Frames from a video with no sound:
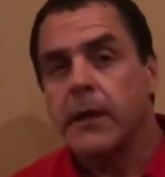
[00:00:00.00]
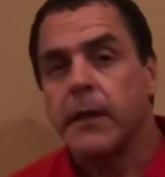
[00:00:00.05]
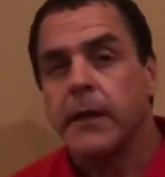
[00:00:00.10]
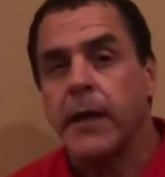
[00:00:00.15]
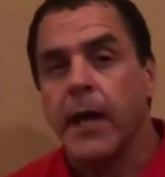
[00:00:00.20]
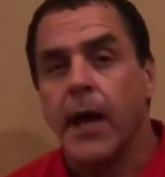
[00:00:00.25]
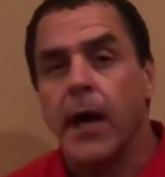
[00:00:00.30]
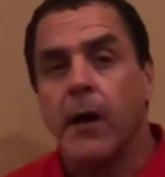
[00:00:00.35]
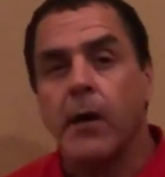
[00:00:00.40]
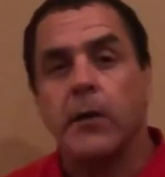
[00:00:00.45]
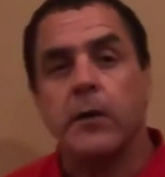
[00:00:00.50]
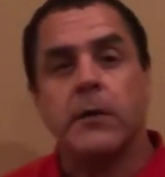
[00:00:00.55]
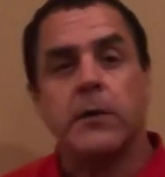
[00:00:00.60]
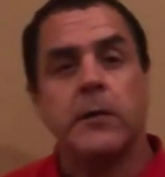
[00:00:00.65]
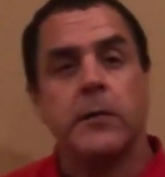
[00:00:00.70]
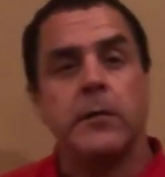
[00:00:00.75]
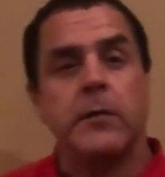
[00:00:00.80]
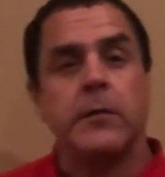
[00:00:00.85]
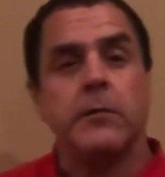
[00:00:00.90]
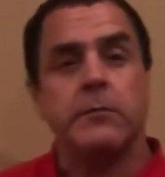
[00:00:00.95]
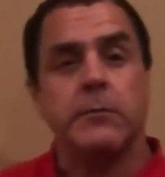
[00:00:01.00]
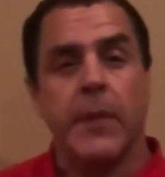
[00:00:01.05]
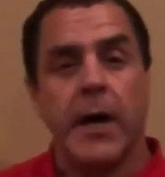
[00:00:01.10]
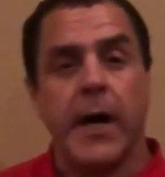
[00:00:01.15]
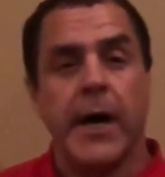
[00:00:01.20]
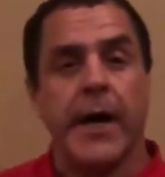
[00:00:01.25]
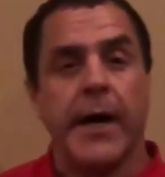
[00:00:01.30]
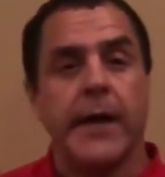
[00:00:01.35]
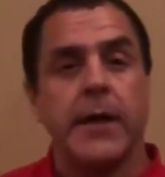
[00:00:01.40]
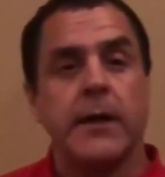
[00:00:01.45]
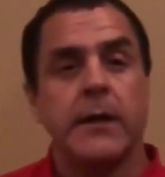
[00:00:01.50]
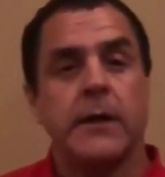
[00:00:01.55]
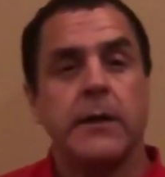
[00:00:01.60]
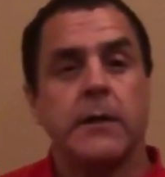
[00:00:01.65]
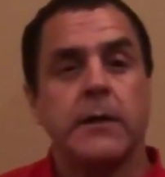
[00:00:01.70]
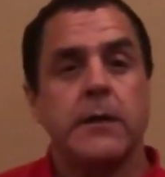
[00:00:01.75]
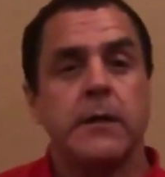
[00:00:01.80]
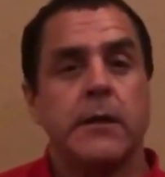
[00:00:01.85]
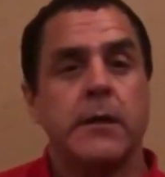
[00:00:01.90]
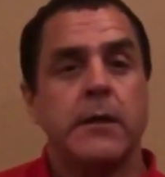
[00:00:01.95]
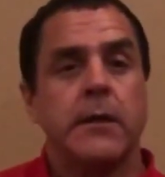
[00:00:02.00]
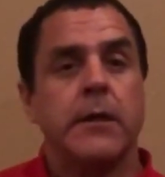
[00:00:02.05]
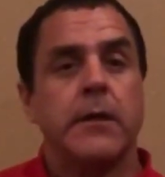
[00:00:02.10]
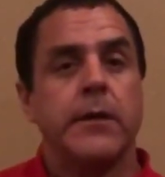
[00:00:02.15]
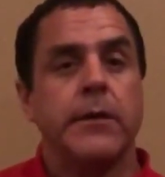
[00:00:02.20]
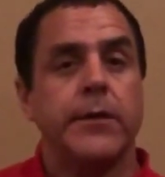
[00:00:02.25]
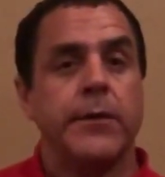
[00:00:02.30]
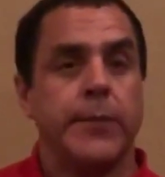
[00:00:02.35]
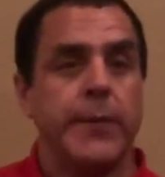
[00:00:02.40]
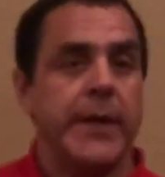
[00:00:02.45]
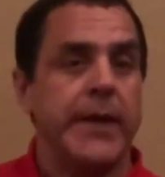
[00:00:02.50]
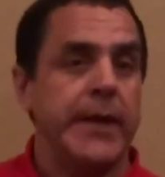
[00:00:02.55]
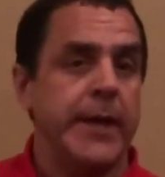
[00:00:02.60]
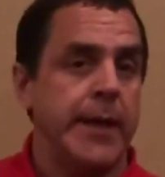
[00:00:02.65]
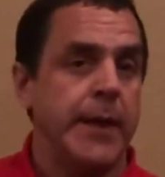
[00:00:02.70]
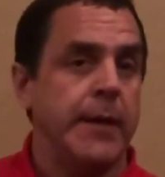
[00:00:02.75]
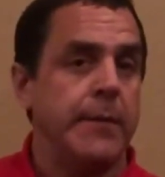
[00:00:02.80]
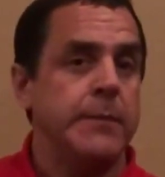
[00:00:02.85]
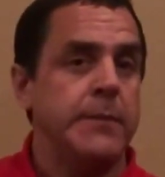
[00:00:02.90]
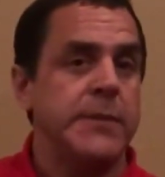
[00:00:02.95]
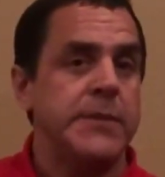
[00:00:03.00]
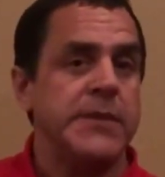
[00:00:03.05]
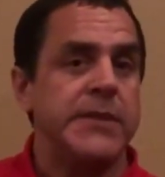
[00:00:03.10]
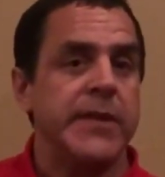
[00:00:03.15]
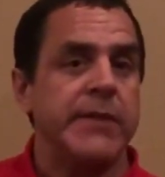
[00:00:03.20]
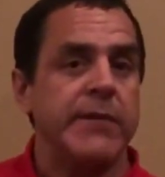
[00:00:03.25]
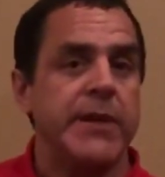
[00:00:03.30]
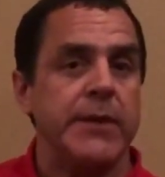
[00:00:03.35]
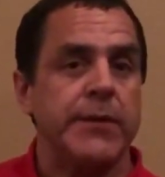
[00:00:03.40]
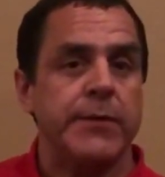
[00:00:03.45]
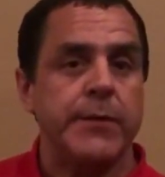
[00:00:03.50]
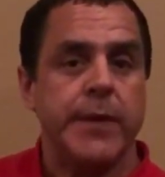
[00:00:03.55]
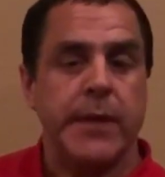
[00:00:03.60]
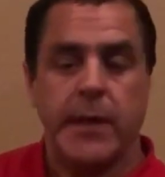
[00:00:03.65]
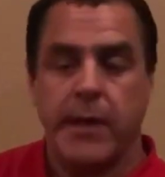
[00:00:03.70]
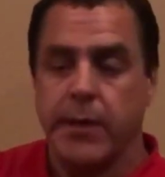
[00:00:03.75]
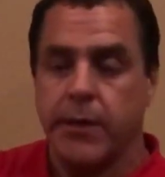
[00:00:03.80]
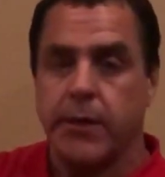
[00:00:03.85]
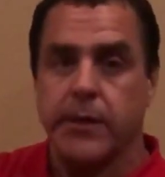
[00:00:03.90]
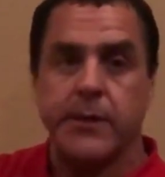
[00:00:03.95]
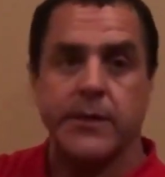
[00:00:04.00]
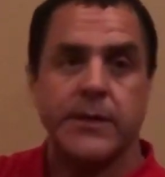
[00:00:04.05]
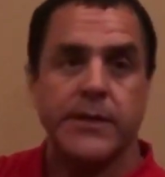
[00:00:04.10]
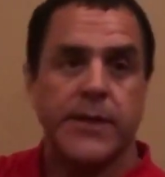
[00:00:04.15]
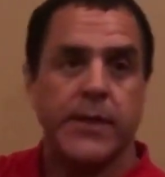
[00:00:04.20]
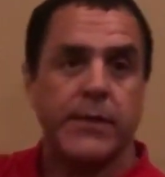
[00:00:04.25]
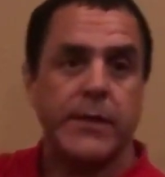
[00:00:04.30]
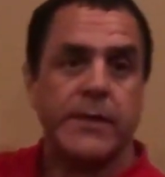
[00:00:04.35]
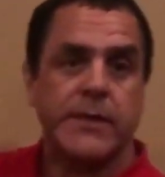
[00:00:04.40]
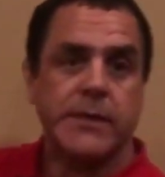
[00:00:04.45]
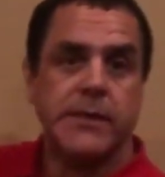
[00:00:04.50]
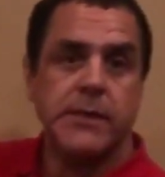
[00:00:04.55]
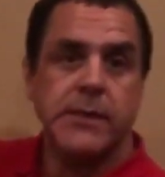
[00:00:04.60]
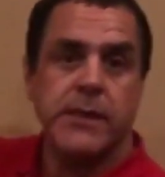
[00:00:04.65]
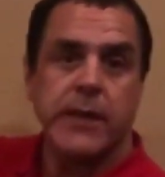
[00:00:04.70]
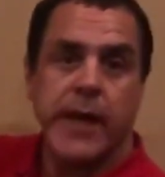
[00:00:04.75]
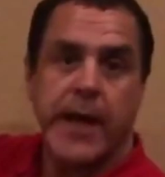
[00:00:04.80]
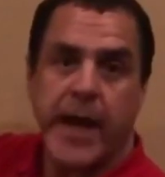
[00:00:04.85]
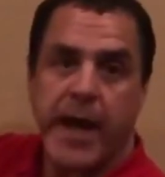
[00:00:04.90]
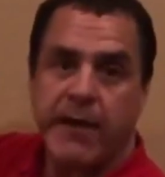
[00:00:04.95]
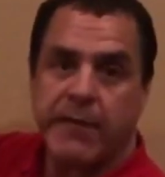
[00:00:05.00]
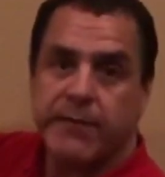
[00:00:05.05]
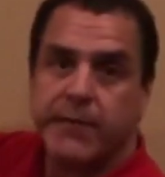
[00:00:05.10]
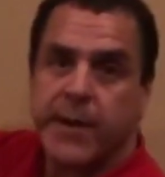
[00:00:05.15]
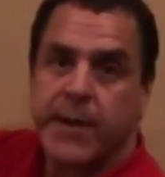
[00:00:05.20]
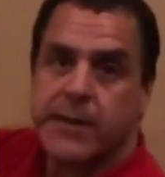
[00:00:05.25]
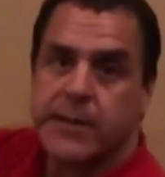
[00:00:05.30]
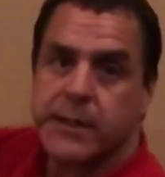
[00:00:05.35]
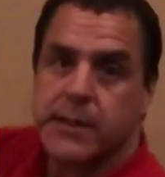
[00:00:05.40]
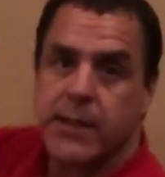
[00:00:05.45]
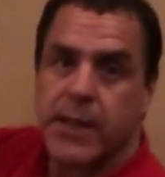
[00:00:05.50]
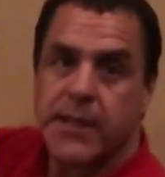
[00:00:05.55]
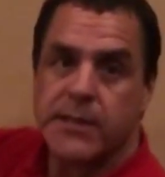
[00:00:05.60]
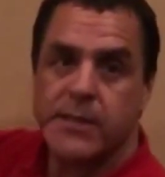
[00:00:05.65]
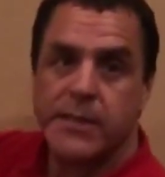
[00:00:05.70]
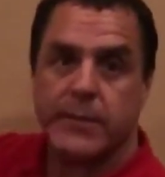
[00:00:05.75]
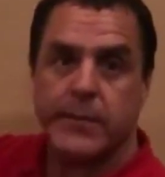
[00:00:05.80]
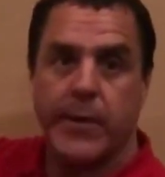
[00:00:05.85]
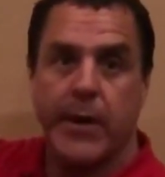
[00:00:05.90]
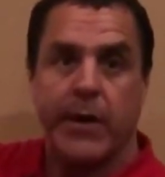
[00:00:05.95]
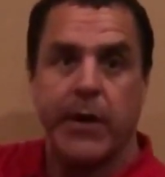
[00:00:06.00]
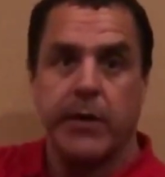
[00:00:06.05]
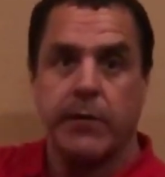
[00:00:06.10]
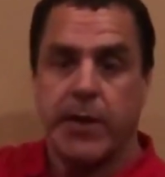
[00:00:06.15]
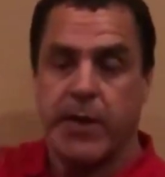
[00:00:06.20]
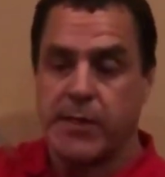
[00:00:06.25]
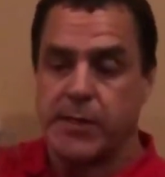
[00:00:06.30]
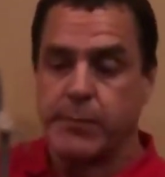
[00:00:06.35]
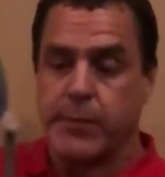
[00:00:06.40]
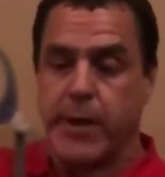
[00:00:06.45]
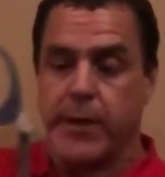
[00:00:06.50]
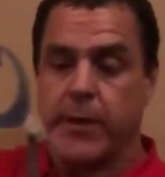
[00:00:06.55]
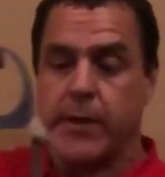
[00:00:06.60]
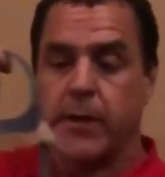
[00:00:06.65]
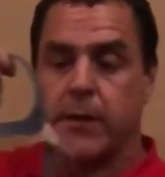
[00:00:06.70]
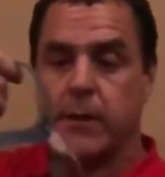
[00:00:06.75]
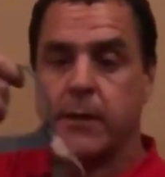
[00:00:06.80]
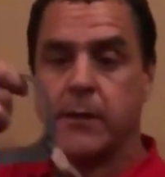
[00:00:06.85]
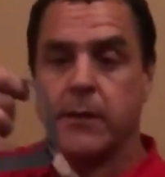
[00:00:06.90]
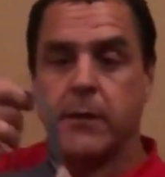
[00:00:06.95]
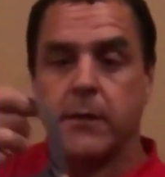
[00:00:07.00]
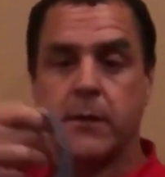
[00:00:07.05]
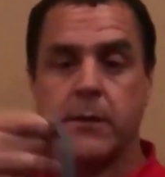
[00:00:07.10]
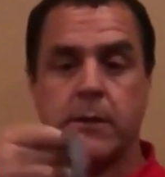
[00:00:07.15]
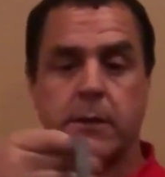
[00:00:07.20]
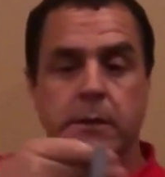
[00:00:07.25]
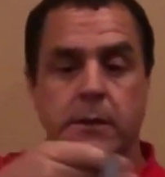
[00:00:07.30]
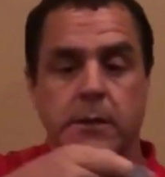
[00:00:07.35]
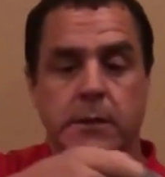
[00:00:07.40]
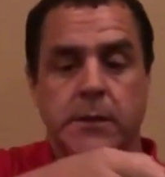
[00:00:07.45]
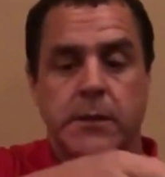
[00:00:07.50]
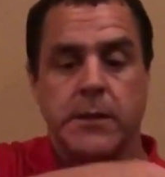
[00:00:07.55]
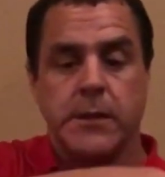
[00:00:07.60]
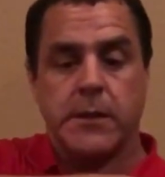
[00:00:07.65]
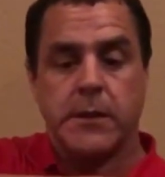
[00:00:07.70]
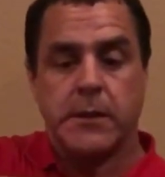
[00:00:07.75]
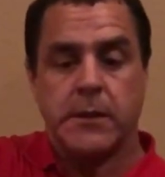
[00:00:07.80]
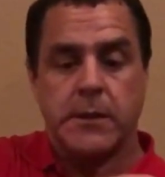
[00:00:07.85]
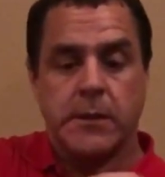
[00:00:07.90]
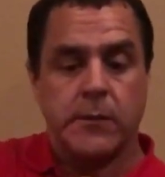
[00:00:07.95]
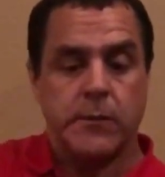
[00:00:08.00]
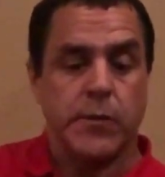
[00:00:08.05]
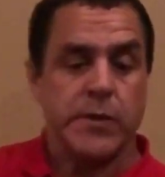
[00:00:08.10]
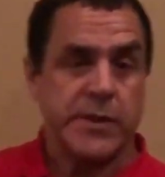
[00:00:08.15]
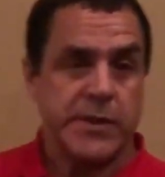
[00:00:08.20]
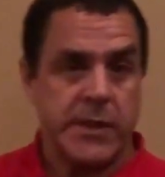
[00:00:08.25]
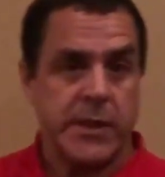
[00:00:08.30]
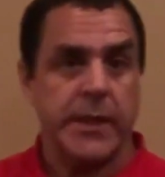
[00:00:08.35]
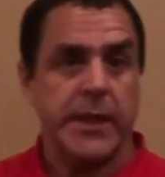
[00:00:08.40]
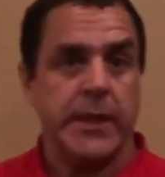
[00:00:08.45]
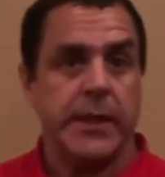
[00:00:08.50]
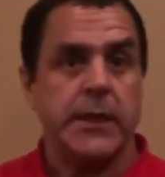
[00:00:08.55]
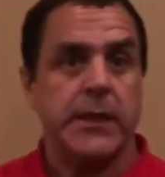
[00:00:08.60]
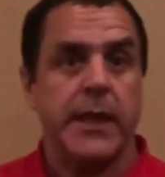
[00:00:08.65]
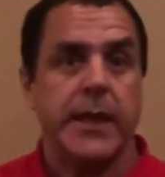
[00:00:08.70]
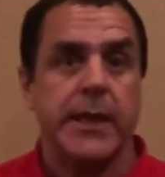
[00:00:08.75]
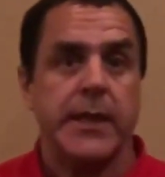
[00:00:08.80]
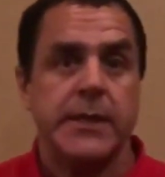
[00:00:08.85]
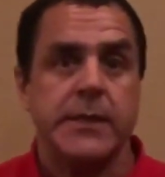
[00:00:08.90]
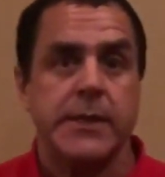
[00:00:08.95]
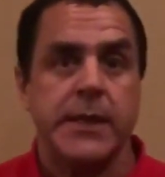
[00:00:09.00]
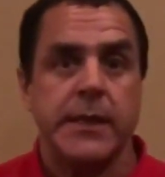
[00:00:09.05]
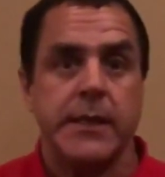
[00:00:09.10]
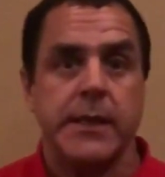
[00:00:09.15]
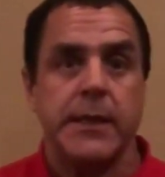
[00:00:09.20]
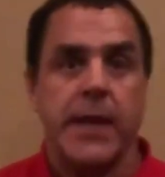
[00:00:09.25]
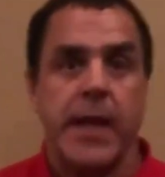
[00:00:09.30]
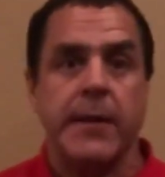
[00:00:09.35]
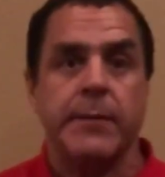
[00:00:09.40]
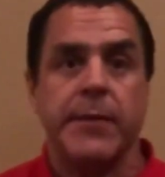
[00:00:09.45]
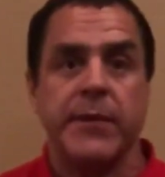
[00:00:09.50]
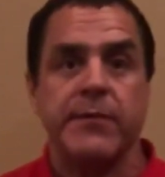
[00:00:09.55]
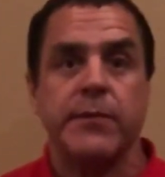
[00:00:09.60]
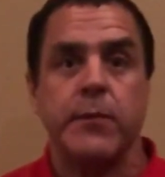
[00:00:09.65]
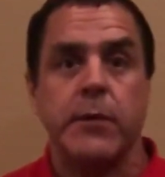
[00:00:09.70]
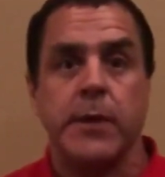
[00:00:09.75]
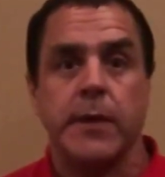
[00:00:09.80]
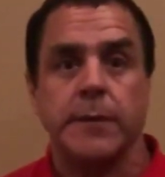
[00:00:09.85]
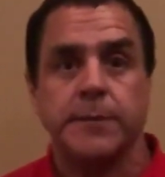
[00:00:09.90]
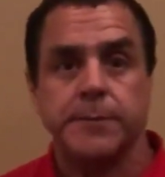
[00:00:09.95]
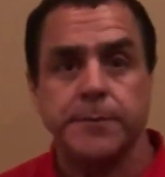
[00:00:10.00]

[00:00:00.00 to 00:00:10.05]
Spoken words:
Now, my 3M 7300 series half-face elastomeric respirator was cleaned, like I said, the night before.